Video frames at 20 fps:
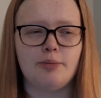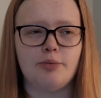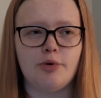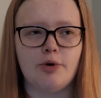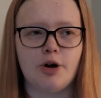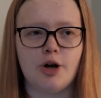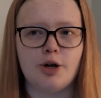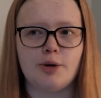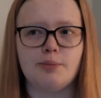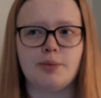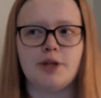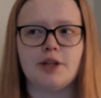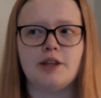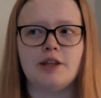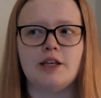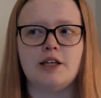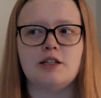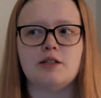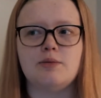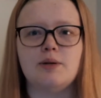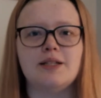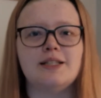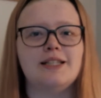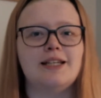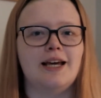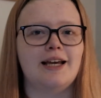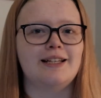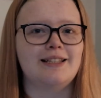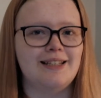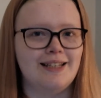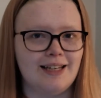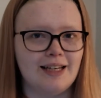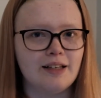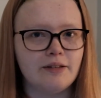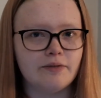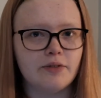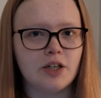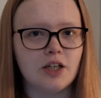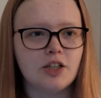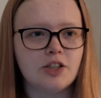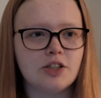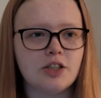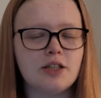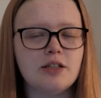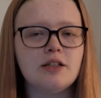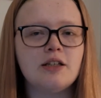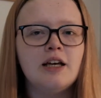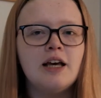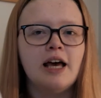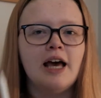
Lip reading: Pro but the 2018 version,